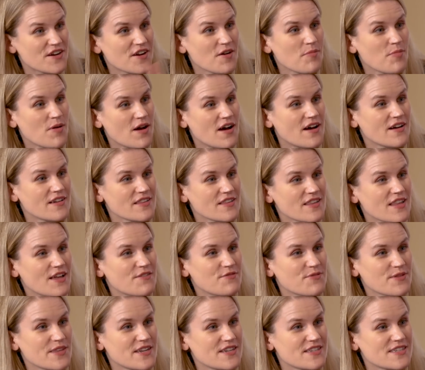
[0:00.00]
in our pod
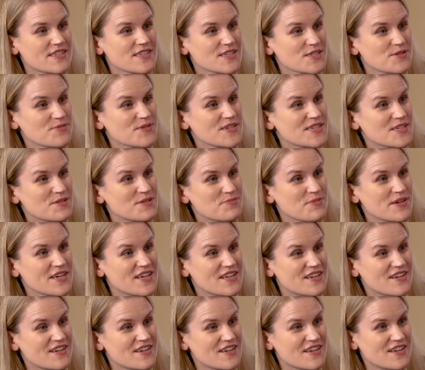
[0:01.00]
left within a six week span.
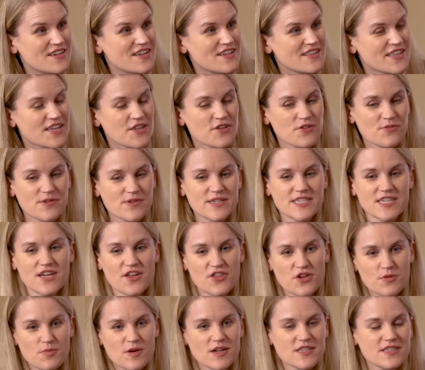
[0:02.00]
Wow. They either went to
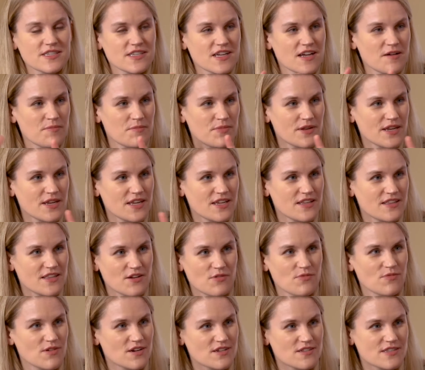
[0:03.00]
other parts of the company
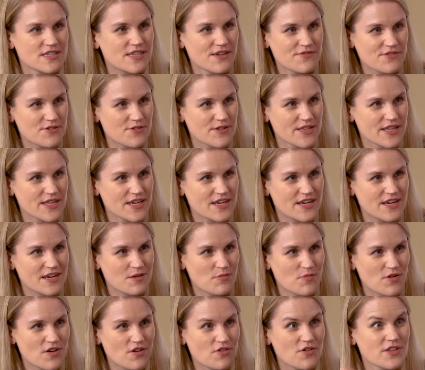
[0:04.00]
that weren't safety related
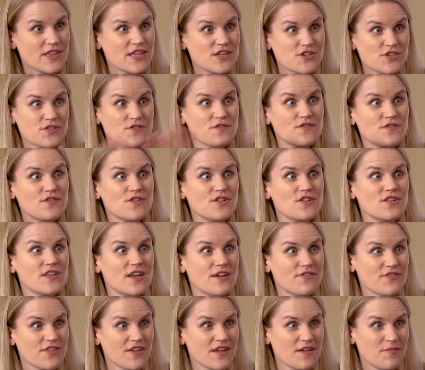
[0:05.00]
anymore, or they just full
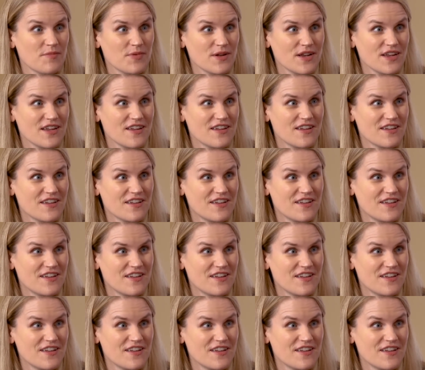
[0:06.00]
left the company.